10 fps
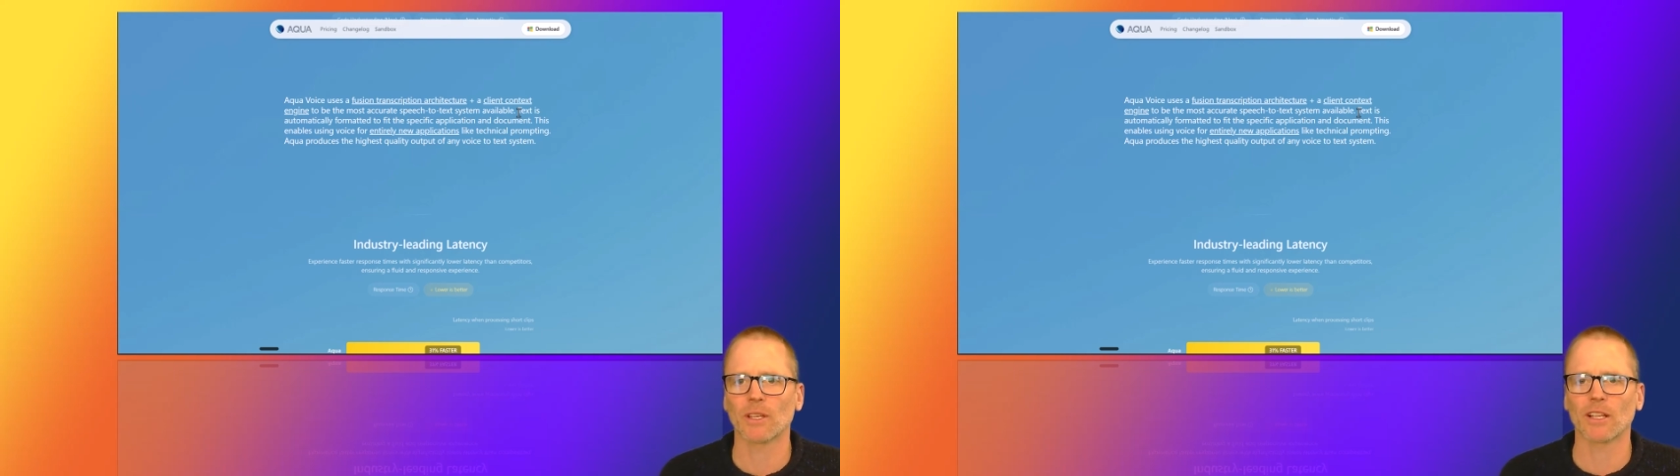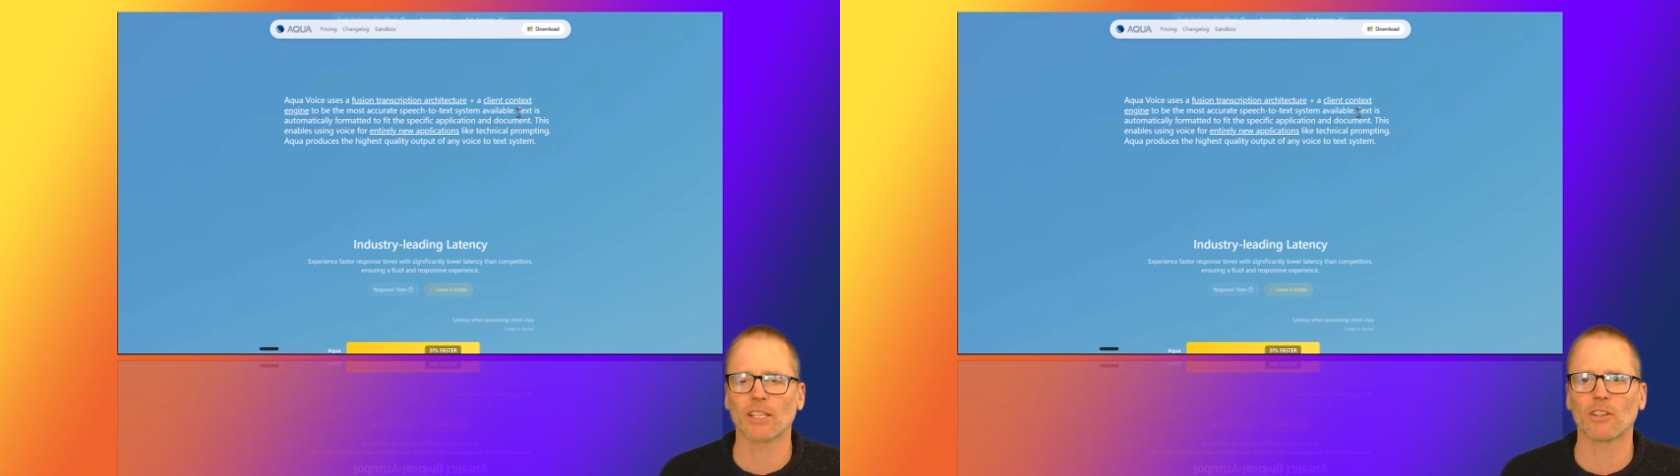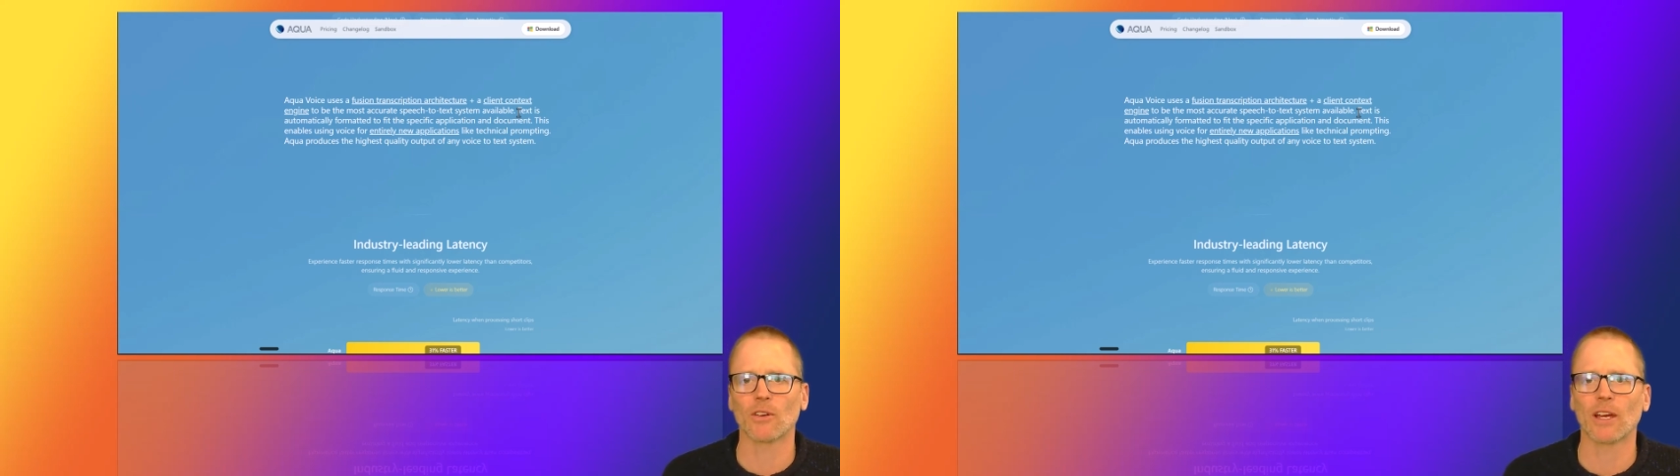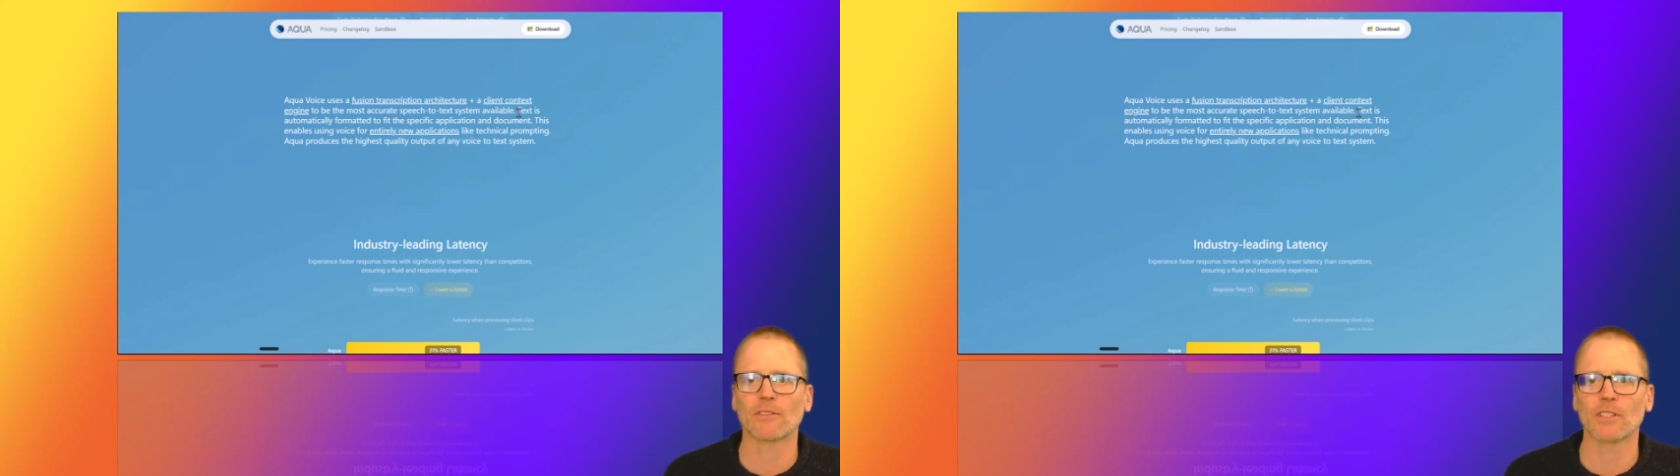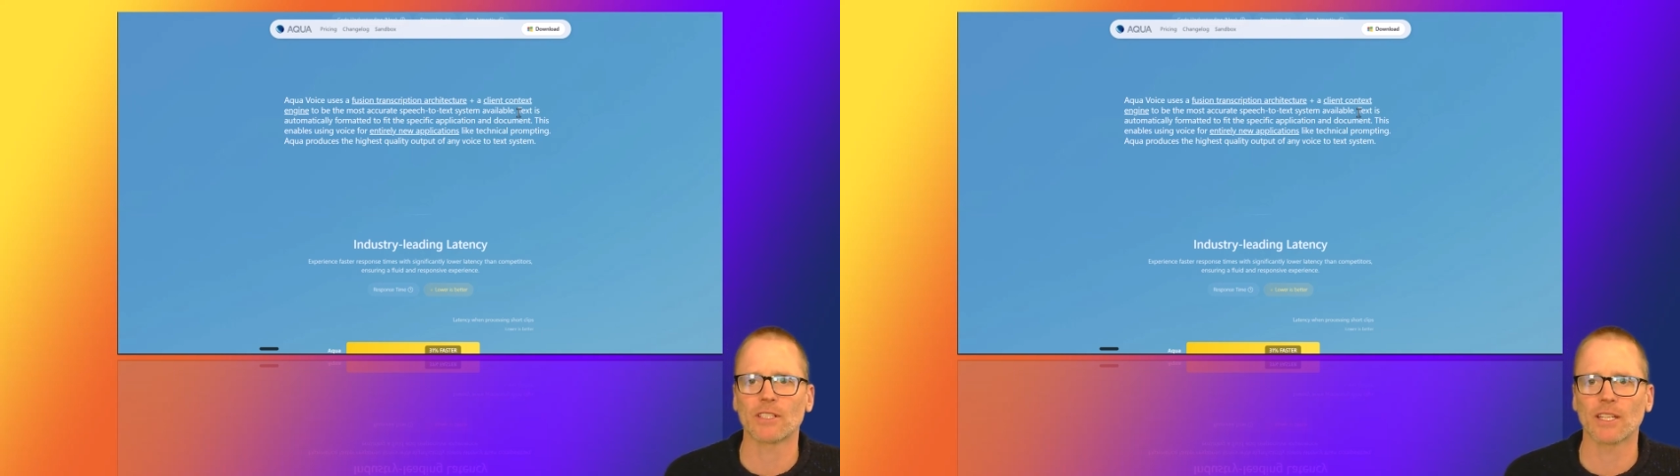Like you don't
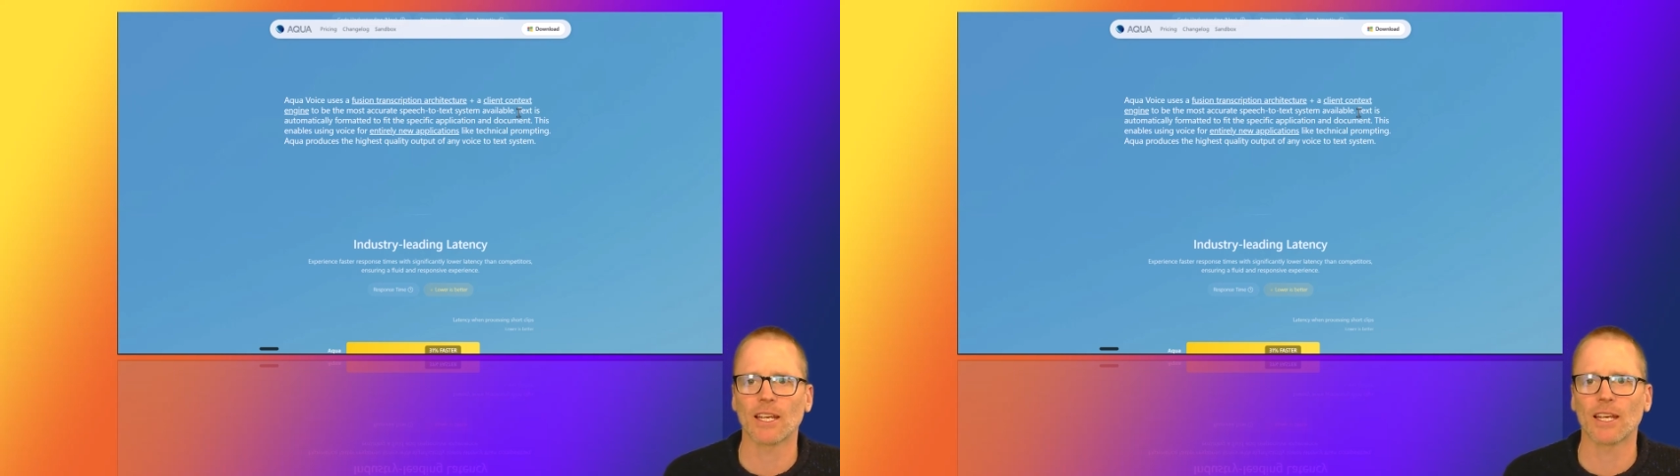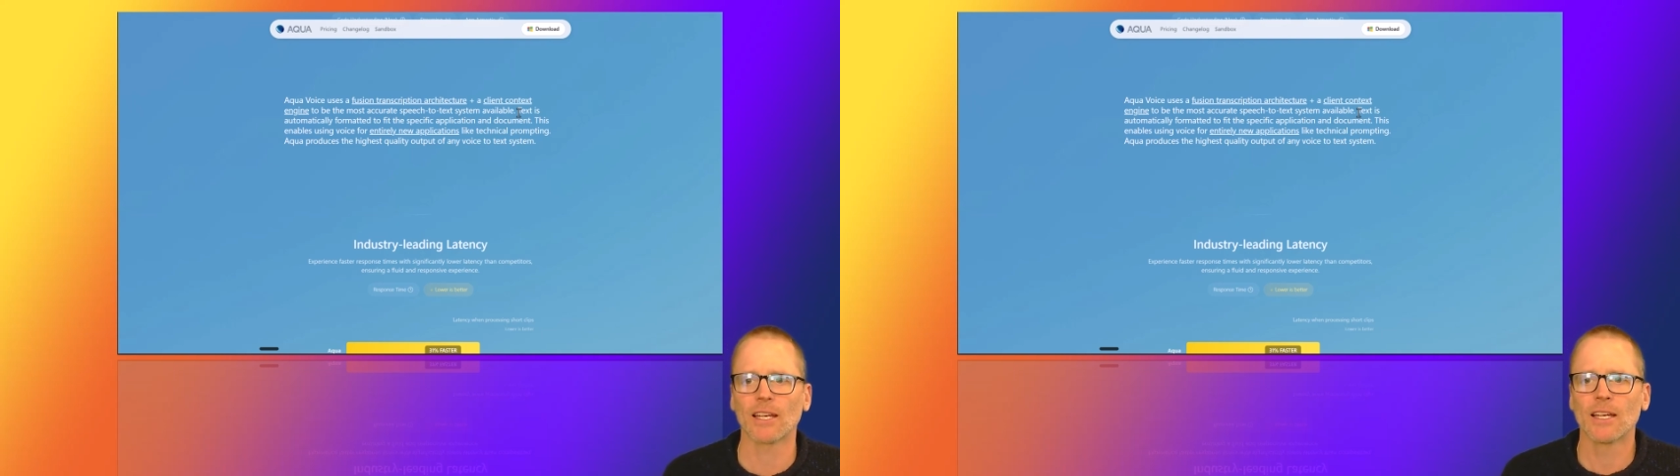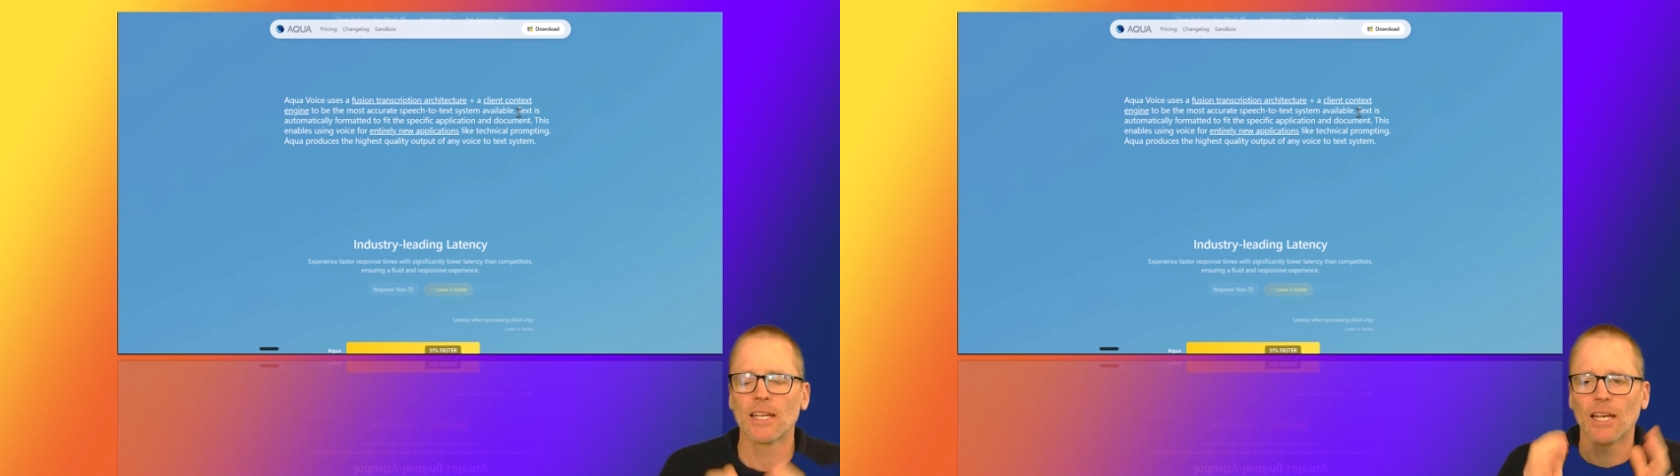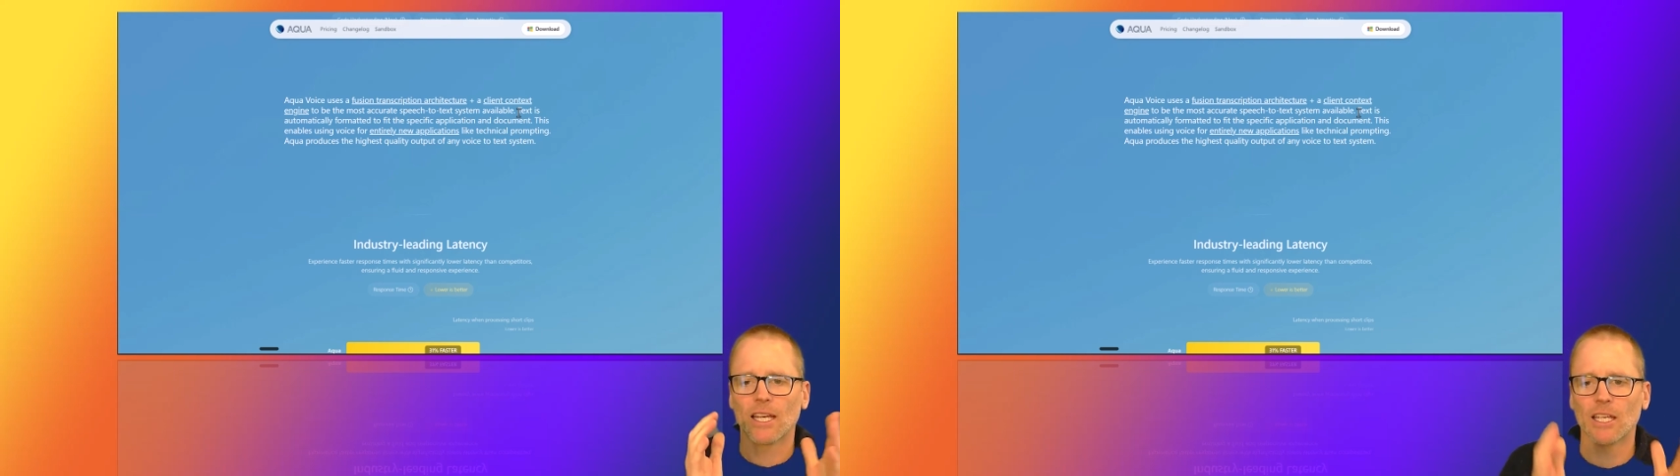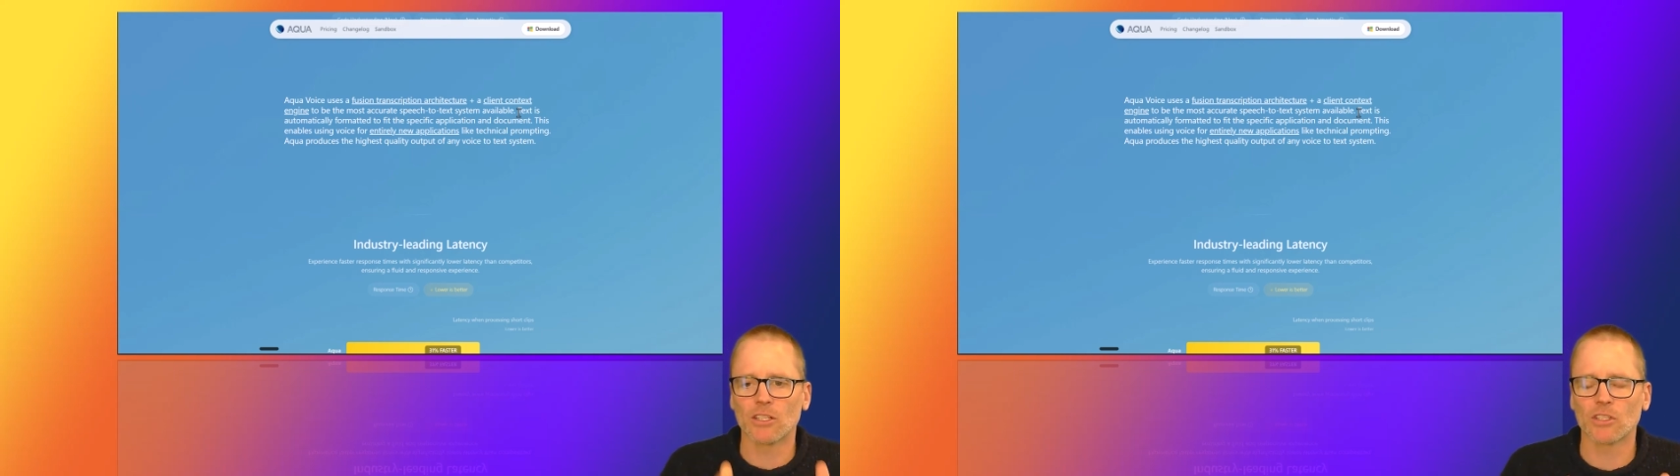have to say
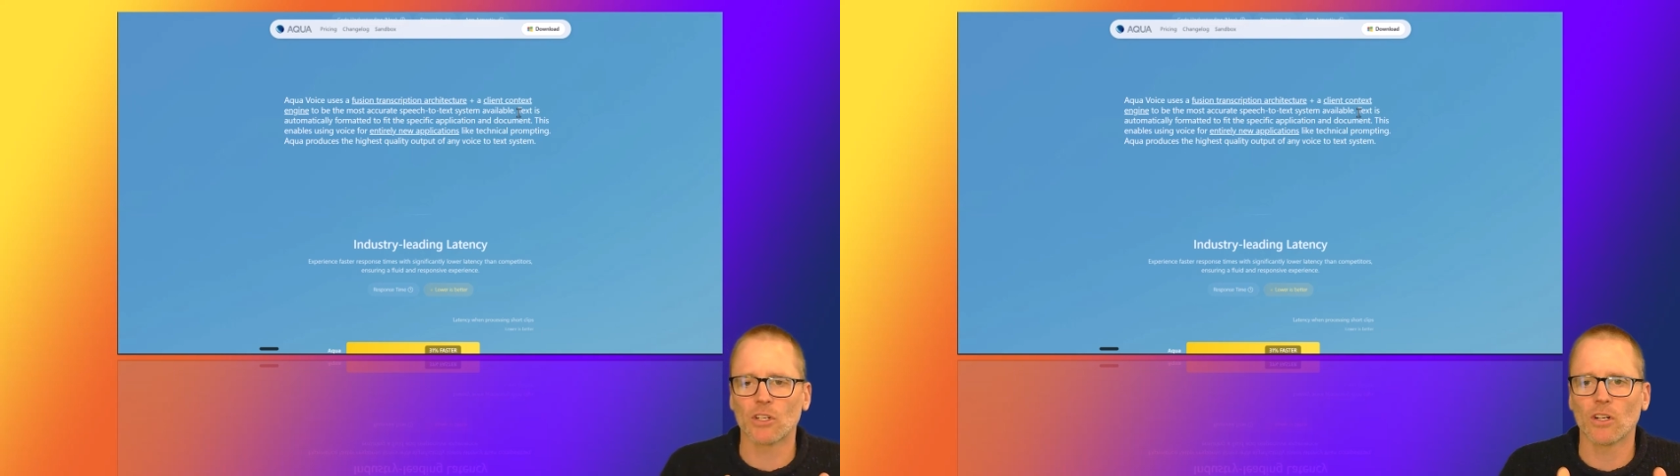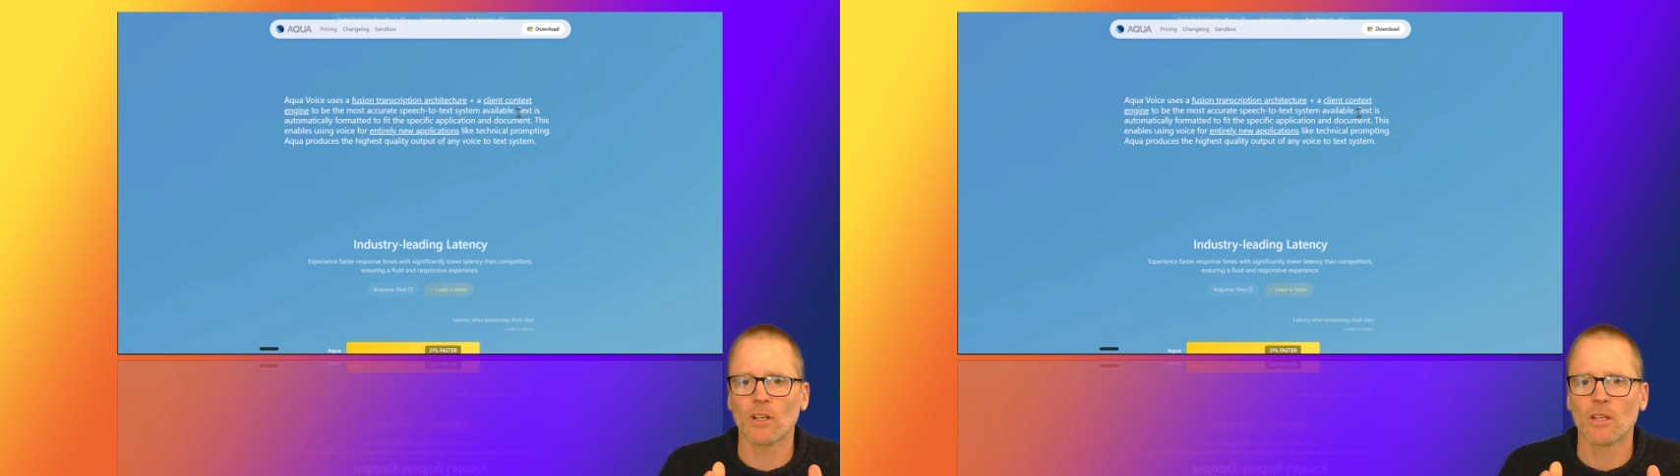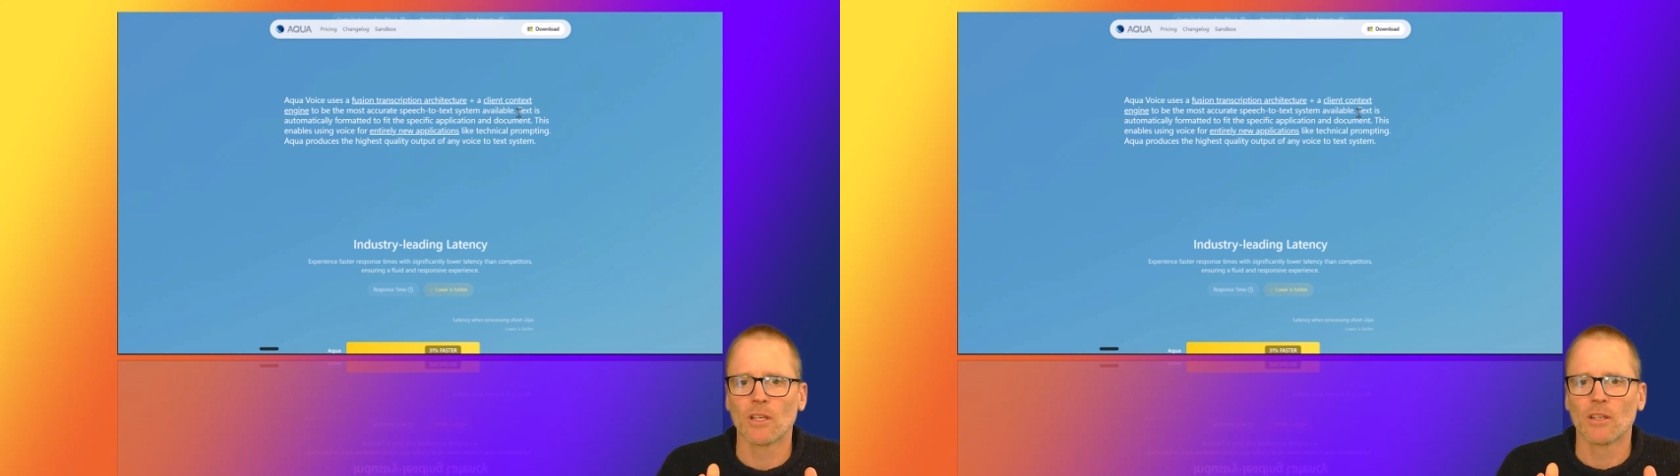insert